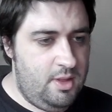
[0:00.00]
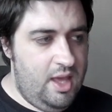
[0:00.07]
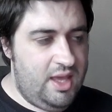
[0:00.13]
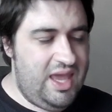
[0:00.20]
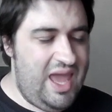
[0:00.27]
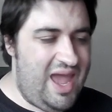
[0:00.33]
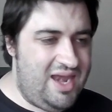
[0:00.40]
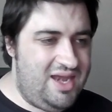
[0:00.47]

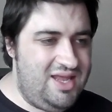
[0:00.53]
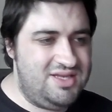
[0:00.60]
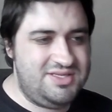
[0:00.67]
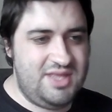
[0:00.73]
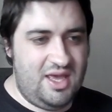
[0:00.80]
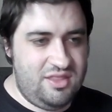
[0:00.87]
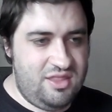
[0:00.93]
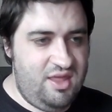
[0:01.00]
again, it's
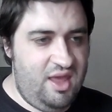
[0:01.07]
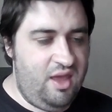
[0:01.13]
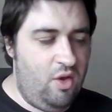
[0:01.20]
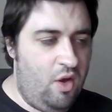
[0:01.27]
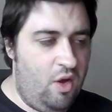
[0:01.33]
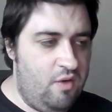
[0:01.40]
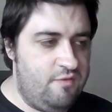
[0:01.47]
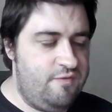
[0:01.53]
that thing
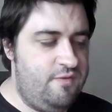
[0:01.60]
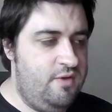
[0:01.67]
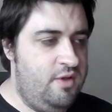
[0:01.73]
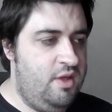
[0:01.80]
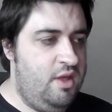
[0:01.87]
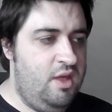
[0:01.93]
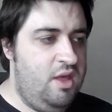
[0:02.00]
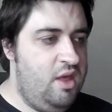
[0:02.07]
of,
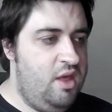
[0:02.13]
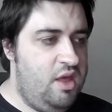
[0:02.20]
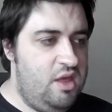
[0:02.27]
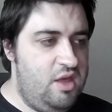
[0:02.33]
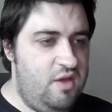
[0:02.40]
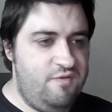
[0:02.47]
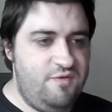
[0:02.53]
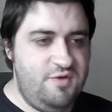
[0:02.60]

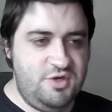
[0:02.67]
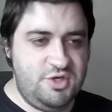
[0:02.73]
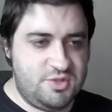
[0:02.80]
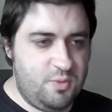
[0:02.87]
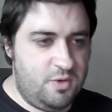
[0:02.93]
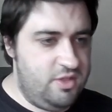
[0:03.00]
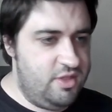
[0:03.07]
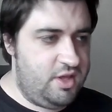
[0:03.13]
if you
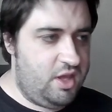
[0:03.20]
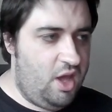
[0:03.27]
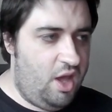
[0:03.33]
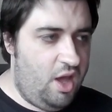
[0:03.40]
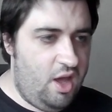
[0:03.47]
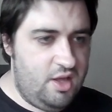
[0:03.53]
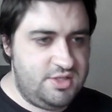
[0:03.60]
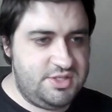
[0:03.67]
just want the
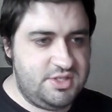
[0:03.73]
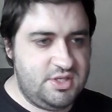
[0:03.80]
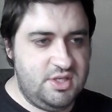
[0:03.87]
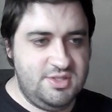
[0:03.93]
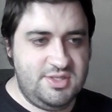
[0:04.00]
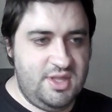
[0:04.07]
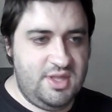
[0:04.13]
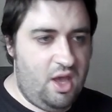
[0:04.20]
cards
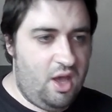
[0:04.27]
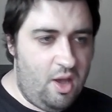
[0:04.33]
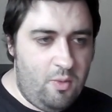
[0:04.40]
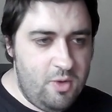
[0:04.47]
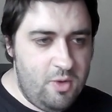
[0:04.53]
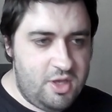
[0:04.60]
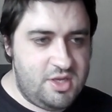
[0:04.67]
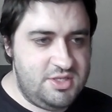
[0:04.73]
because the
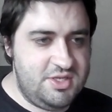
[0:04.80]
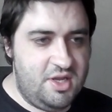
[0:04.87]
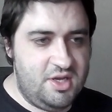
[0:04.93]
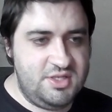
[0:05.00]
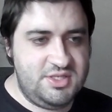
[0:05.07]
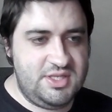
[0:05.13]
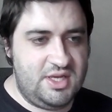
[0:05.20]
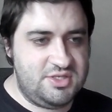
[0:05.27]
artwork is
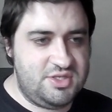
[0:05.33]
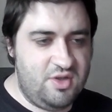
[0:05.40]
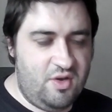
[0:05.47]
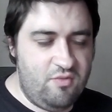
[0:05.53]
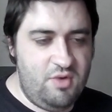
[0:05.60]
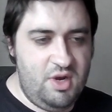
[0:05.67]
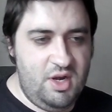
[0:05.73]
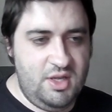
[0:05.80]
nice, that's
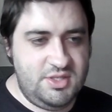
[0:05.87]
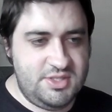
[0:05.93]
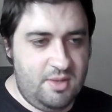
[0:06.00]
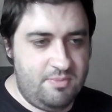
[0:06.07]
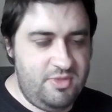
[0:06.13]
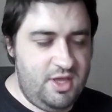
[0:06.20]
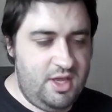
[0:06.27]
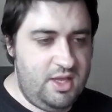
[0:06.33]
not really
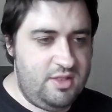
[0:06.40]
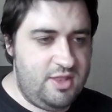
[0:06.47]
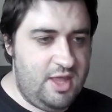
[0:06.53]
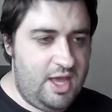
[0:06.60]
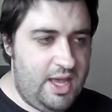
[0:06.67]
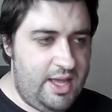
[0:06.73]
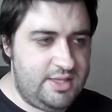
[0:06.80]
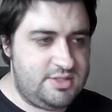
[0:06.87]
something
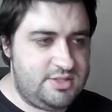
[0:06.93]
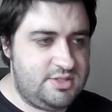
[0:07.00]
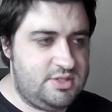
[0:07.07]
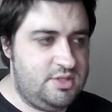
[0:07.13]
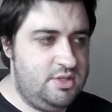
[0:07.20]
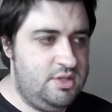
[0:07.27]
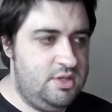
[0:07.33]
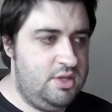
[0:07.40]

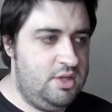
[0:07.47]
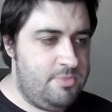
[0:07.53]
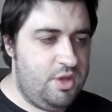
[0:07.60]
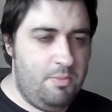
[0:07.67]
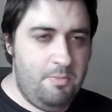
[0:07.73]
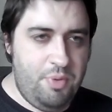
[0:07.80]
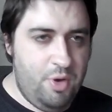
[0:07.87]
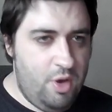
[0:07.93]
that
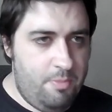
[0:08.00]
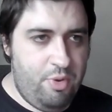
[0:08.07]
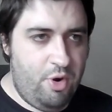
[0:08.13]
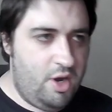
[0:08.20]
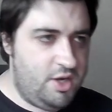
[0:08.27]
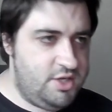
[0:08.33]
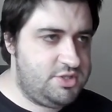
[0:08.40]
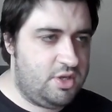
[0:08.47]
can put a
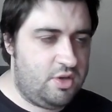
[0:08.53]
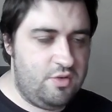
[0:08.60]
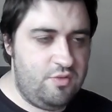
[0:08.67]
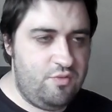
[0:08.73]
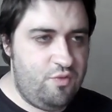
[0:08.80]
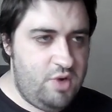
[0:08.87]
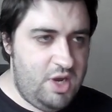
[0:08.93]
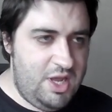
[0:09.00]
price
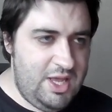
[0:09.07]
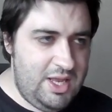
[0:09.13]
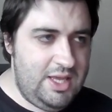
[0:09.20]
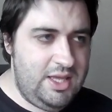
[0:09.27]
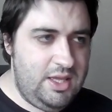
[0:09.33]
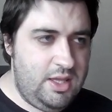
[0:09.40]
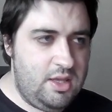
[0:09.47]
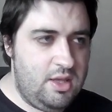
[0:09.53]
on
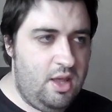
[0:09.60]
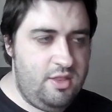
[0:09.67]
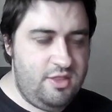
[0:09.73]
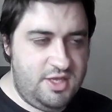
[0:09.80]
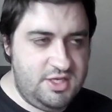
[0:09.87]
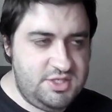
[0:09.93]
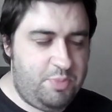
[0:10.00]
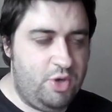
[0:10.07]
really at
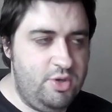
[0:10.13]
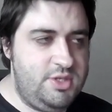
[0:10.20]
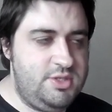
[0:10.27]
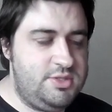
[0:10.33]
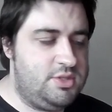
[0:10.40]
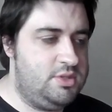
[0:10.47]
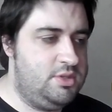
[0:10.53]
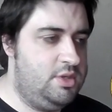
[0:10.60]
this
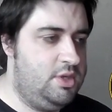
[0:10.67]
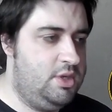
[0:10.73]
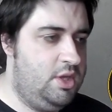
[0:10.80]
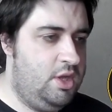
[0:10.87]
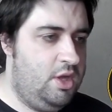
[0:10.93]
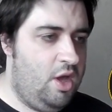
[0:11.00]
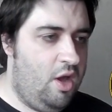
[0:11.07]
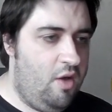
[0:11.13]
point.
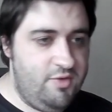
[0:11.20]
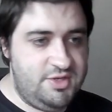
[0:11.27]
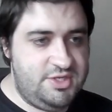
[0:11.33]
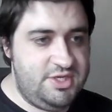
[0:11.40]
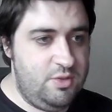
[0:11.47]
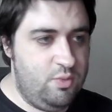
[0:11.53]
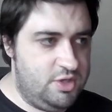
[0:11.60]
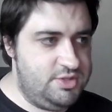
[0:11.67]

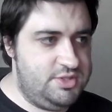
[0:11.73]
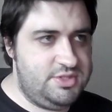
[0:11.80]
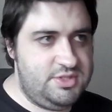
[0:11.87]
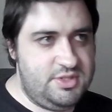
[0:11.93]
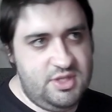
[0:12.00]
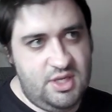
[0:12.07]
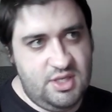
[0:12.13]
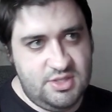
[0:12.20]
Obviously once
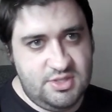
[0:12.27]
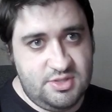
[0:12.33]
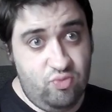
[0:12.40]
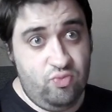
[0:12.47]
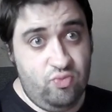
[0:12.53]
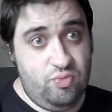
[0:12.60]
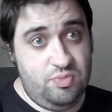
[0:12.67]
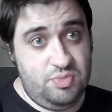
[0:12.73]
these
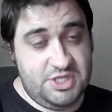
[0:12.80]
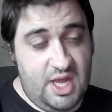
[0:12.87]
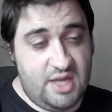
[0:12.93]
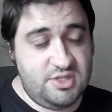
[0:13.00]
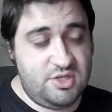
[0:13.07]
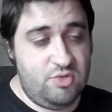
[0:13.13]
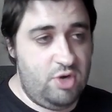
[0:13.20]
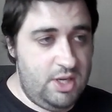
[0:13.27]

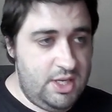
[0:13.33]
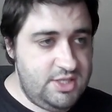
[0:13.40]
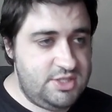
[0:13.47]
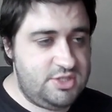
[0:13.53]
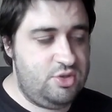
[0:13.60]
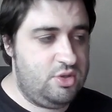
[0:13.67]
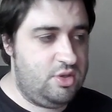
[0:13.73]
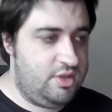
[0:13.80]
sets are
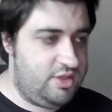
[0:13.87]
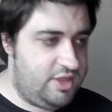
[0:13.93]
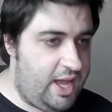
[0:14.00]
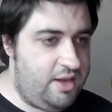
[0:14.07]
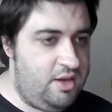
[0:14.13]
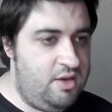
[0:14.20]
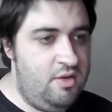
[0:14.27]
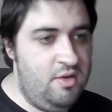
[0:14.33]
released, you could
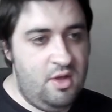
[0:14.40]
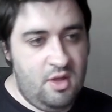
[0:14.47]
then